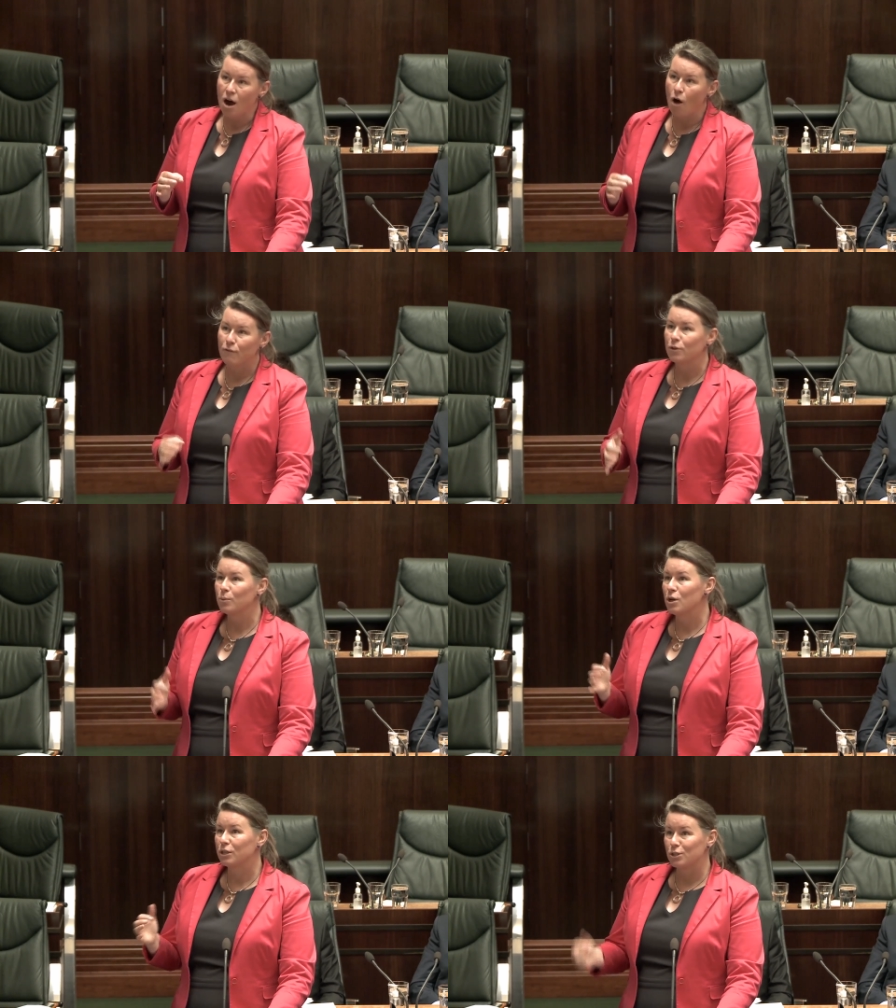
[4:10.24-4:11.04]
Often the
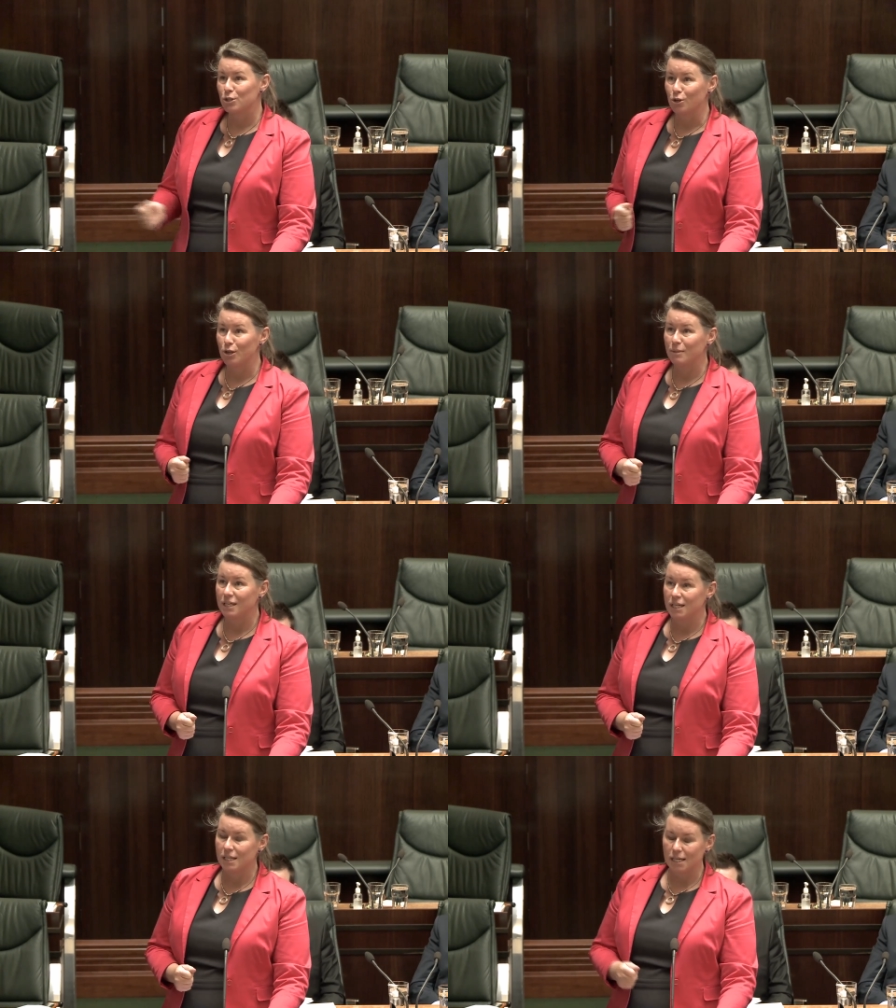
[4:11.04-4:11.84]
word
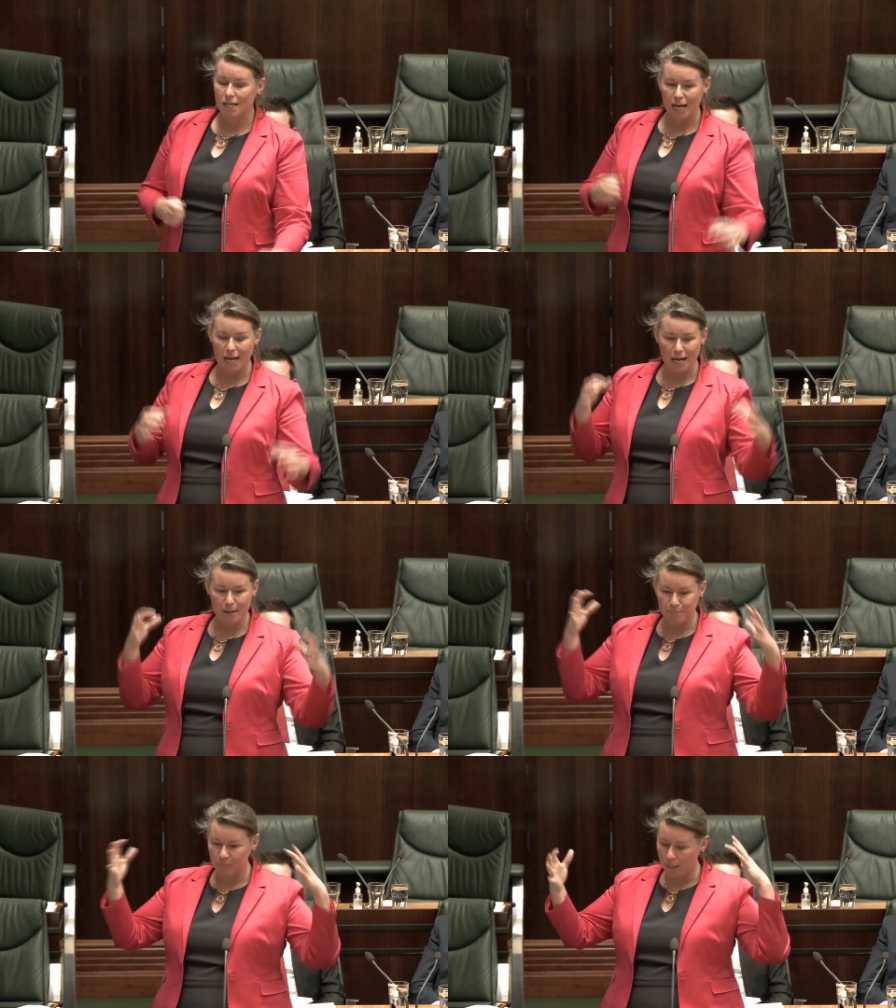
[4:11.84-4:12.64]
gastronomy uh,